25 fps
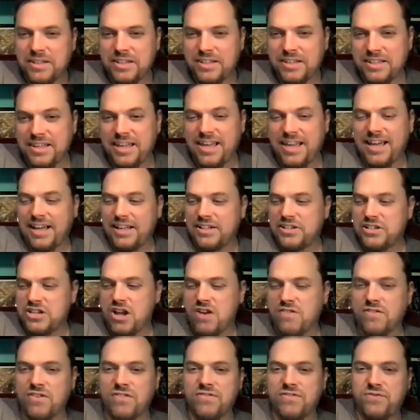Yeah,
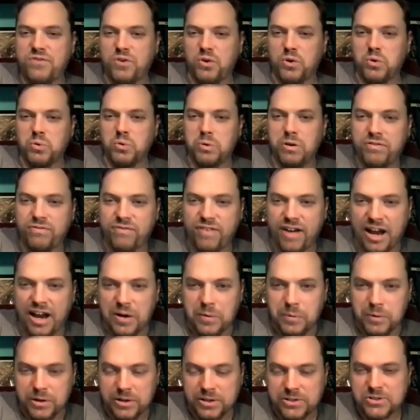never fool with
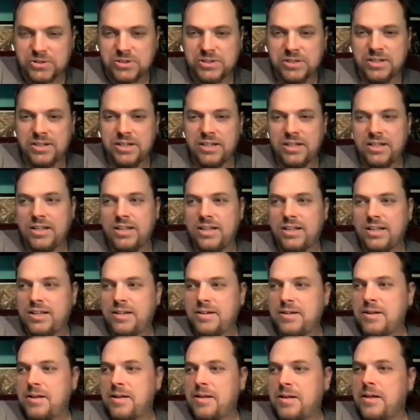fireworks.
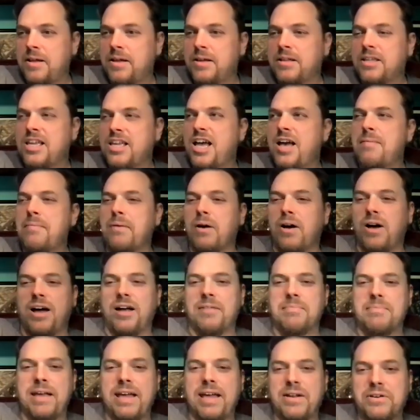Come
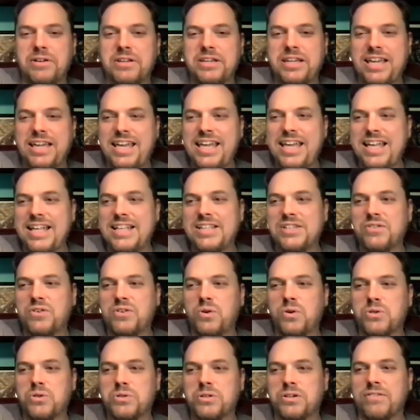on, man. We're kids. Of
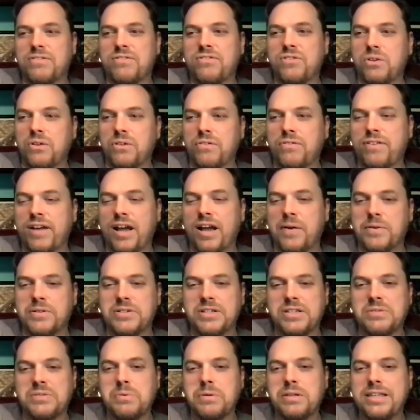course we're gonna fool fireworks.
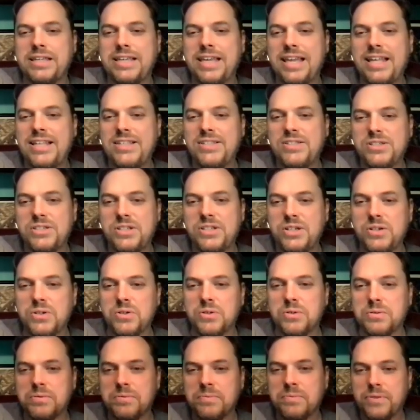That's what kids
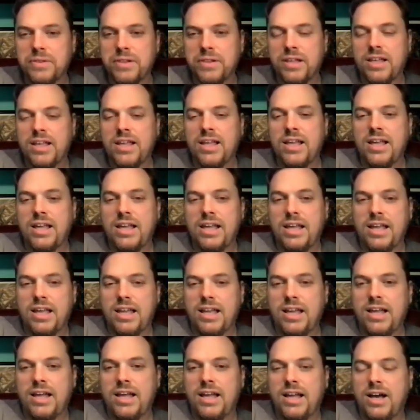do.
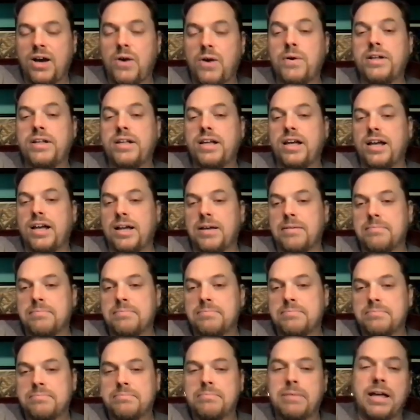Oh, and
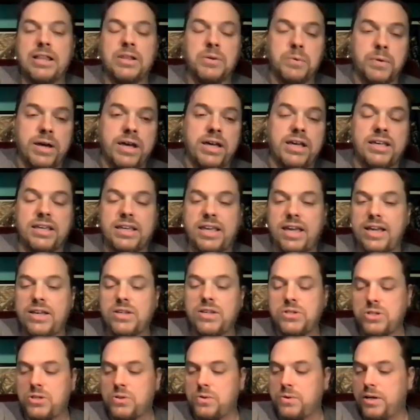by the way, in
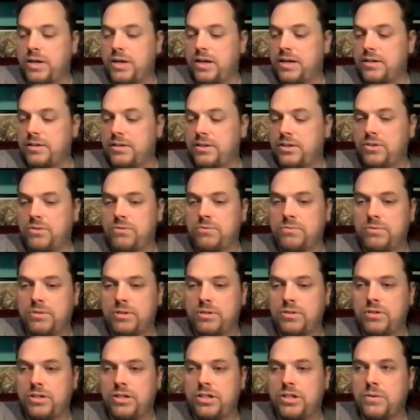case
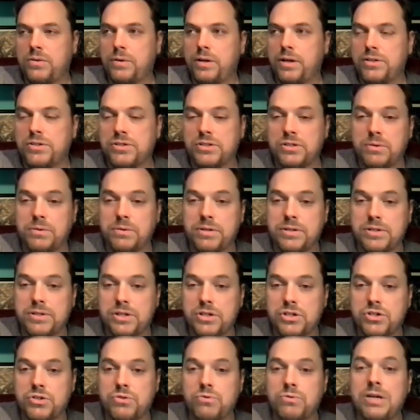you didn't know what else to do with this
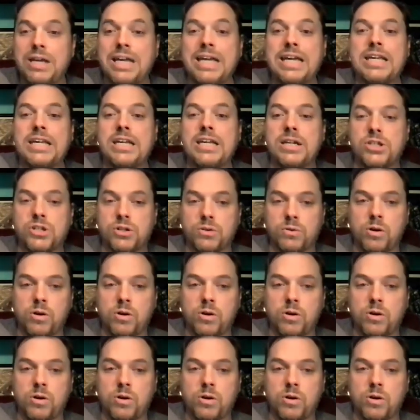issue, get your